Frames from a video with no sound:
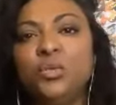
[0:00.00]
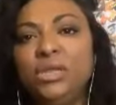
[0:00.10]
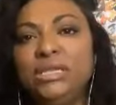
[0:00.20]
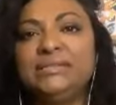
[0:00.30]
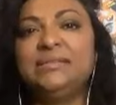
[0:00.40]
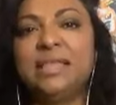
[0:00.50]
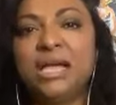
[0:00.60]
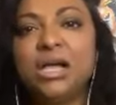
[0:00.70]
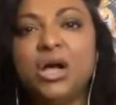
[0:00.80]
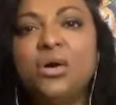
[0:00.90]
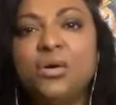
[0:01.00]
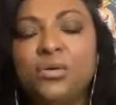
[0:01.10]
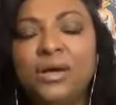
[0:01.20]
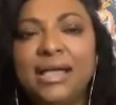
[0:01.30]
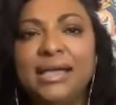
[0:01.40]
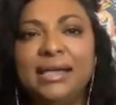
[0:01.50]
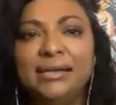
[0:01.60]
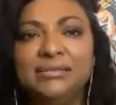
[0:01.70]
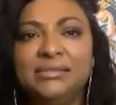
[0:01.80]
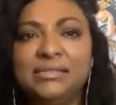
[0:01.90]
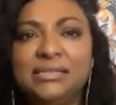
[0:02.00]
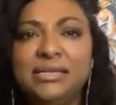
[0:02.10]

willing to let go and